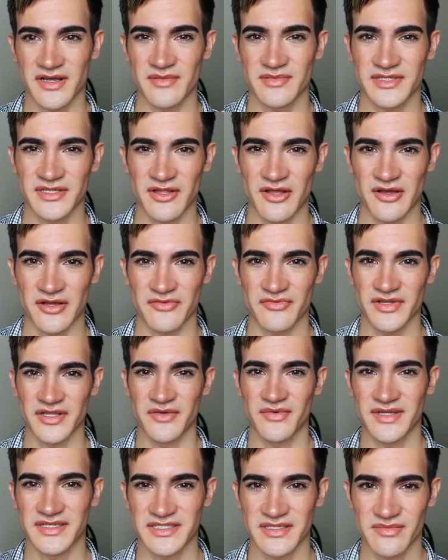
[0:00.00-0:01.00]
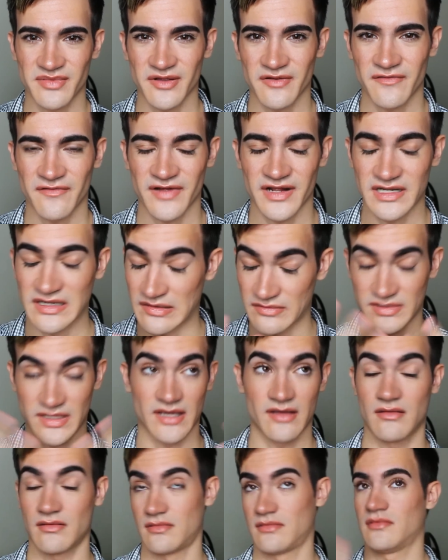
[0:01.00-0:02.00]
comes along and really wants to be your friend. And I'm
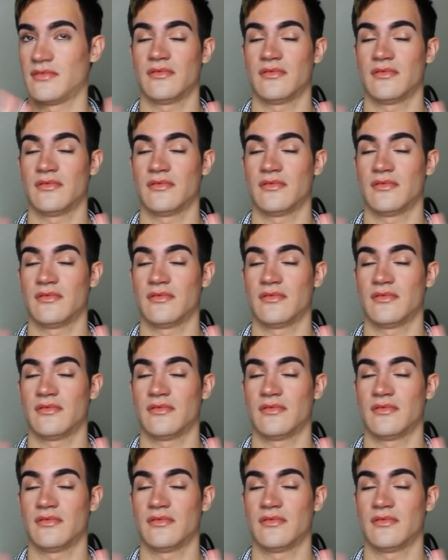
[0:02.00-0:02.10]
like,